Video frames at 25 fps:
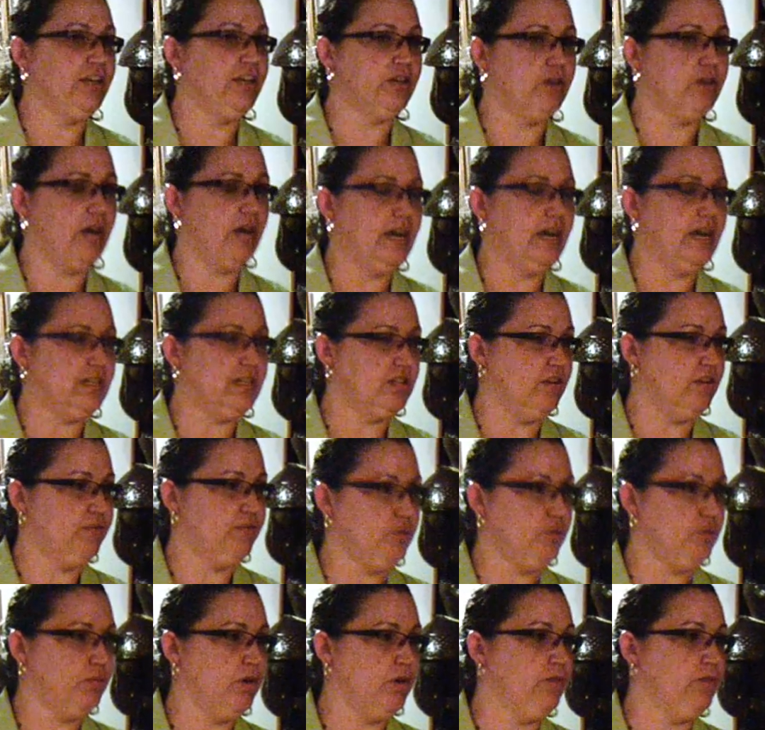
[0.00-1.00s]
your eyes off
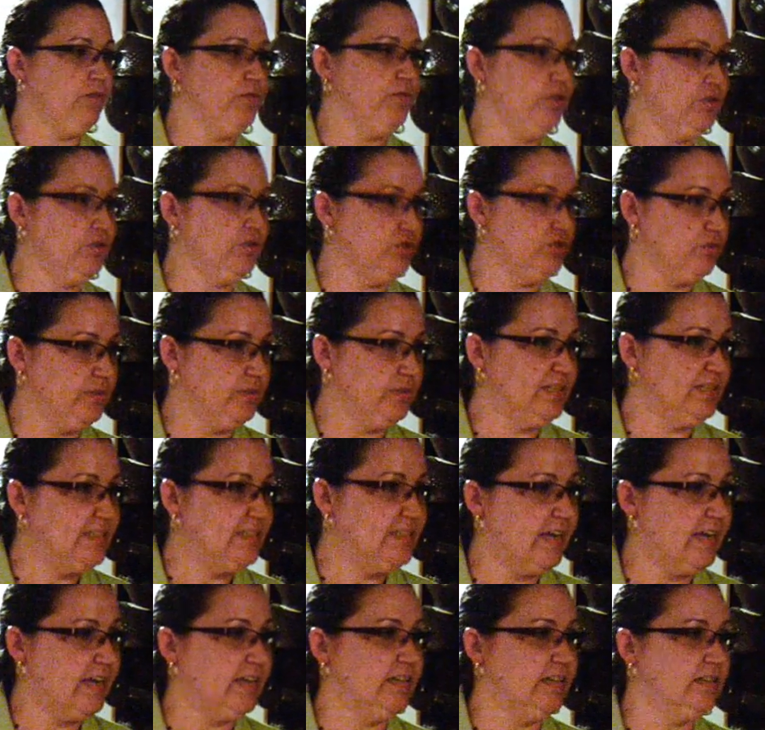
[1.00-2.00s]
the road for those 3
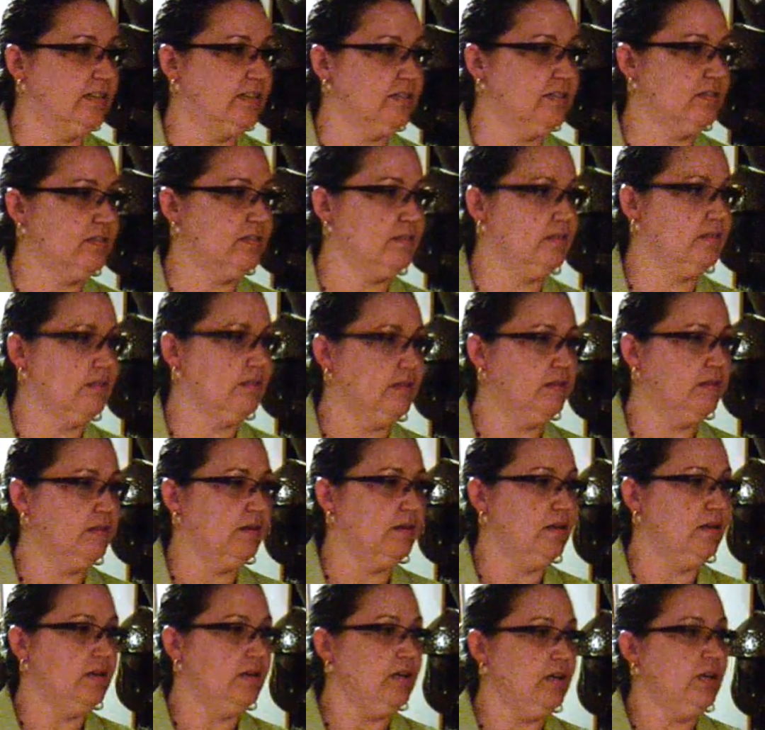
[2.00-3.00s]
seconds,
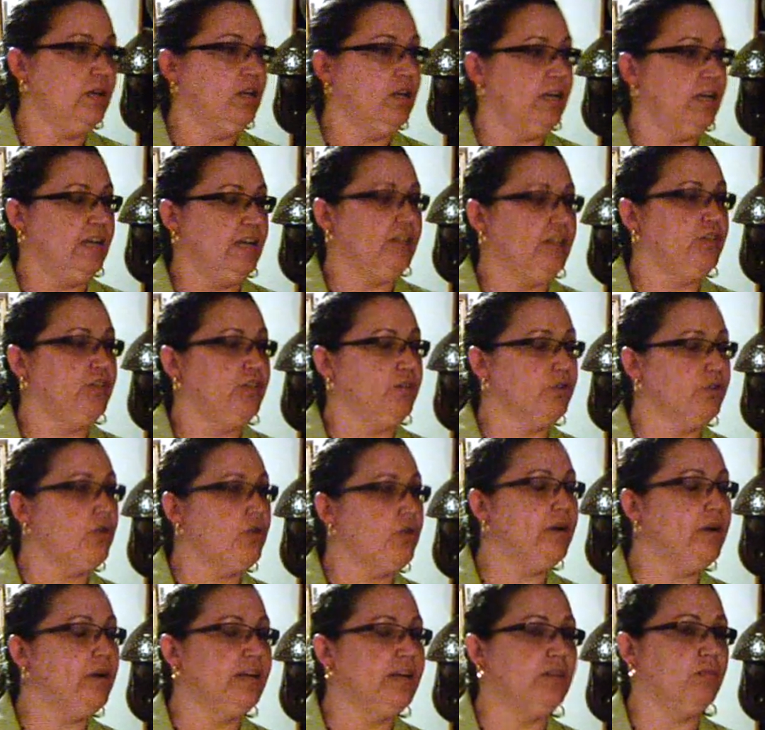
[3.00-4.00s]
you're
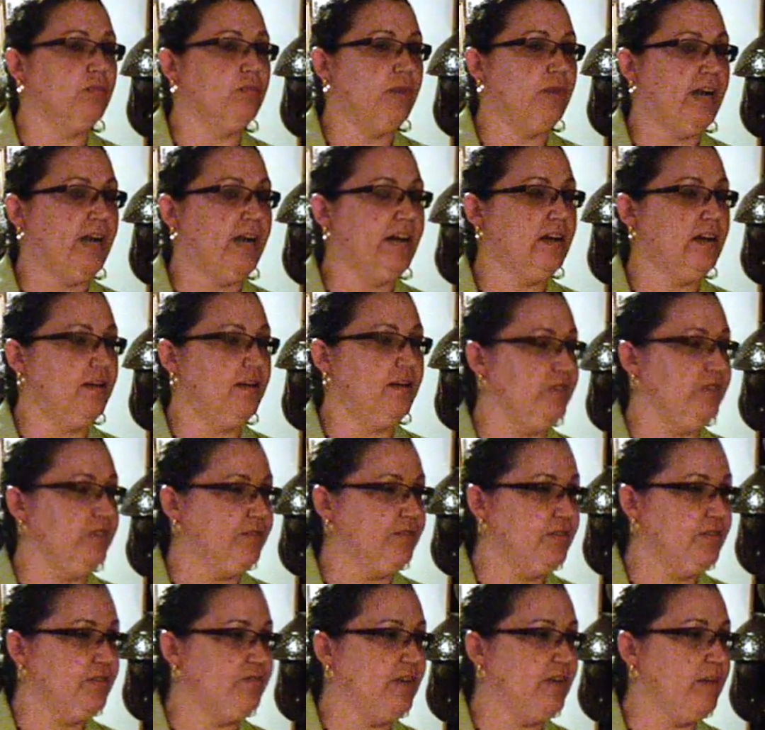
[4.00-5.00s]
going the rate of
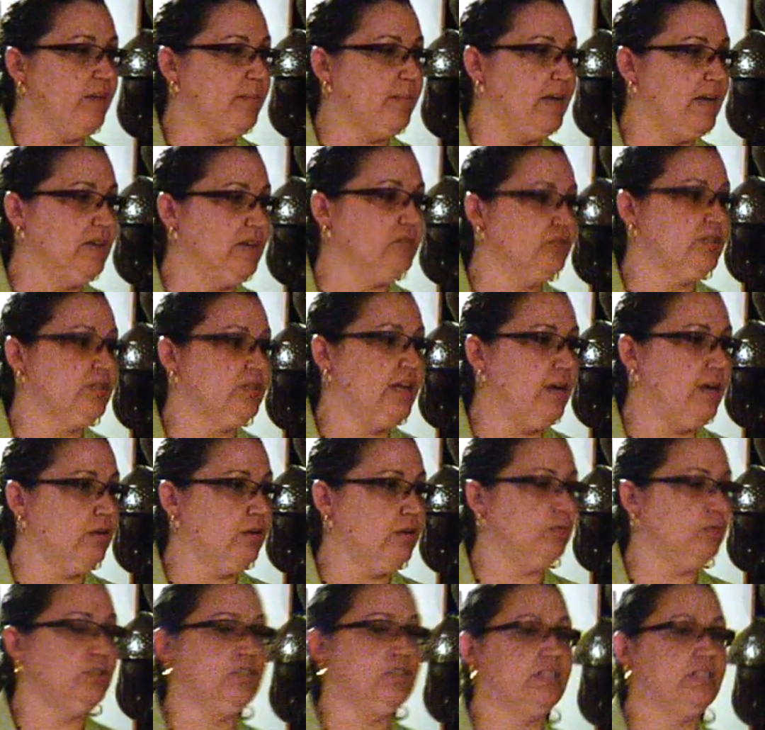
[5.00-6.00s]
55 miles an
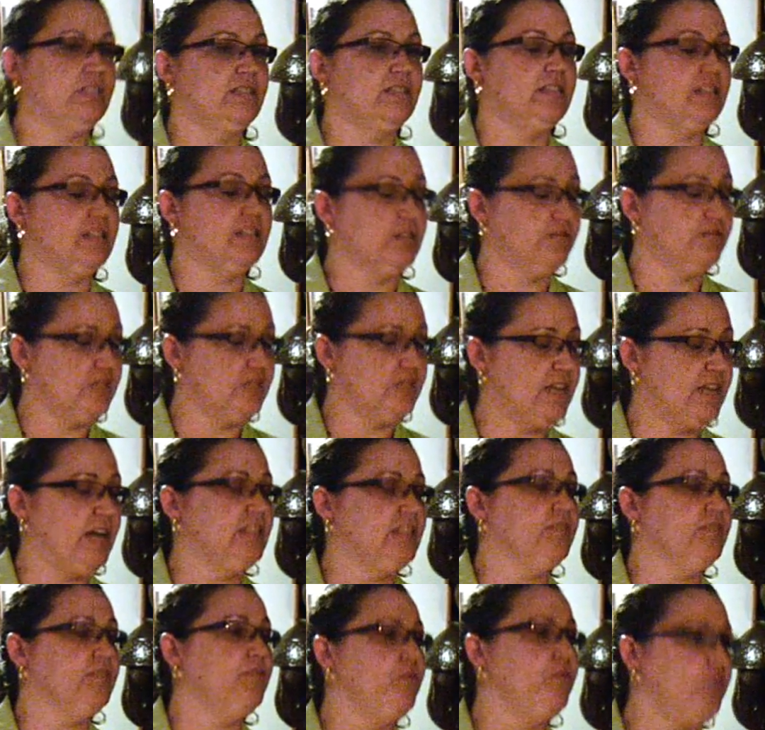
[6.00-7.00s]
hour, which is the
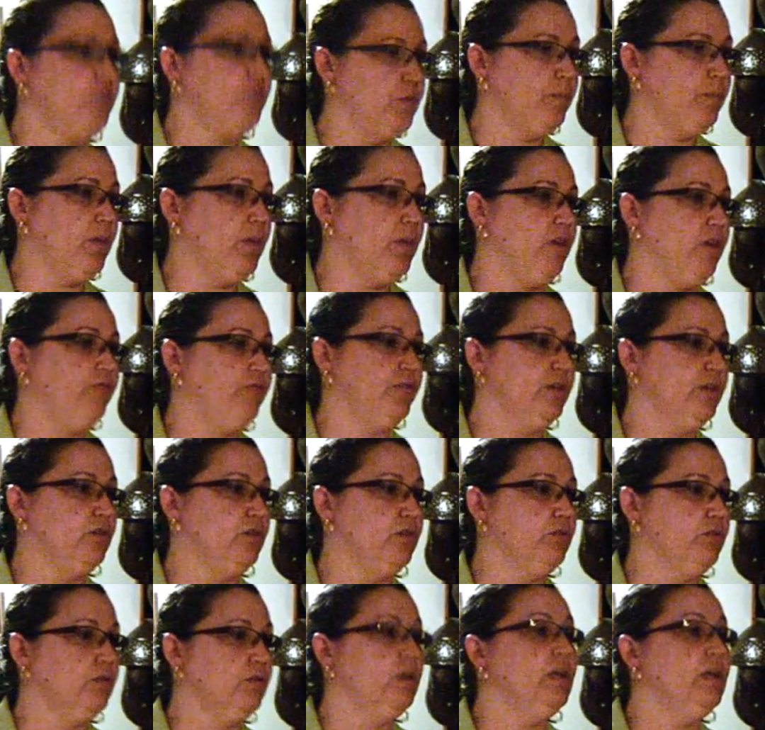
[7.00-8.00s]
size of a football
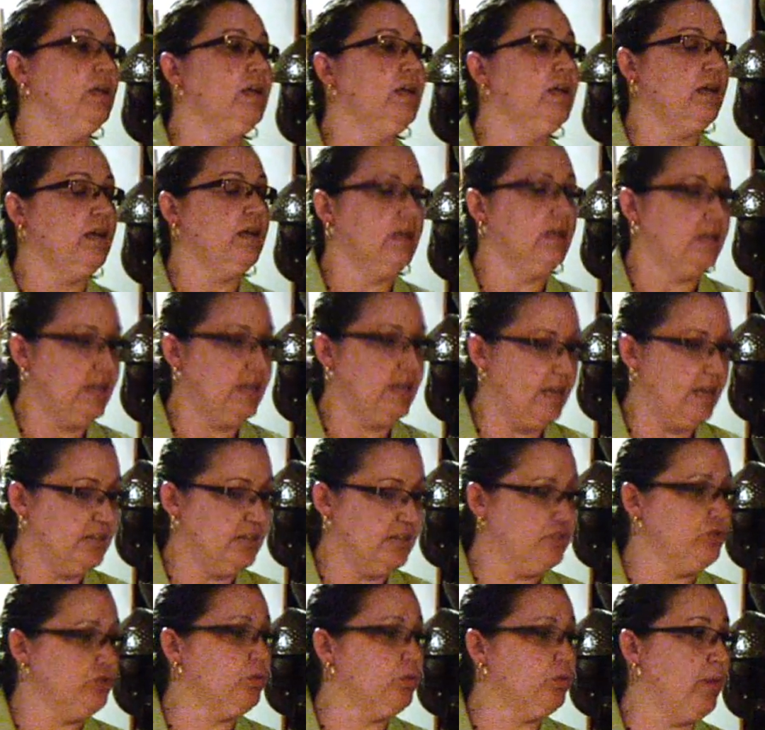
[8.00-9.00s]
field,
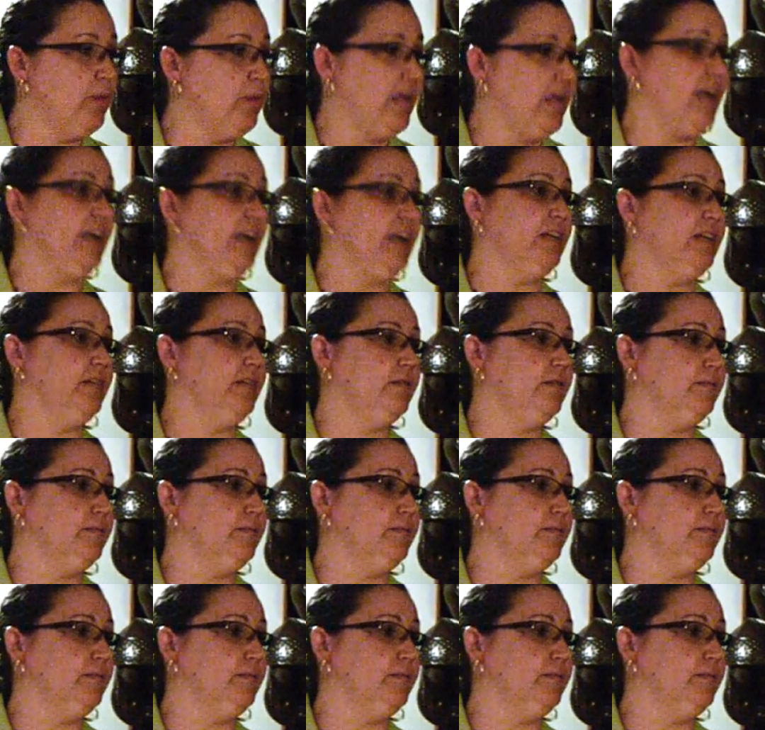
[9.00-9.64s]
as you were blind.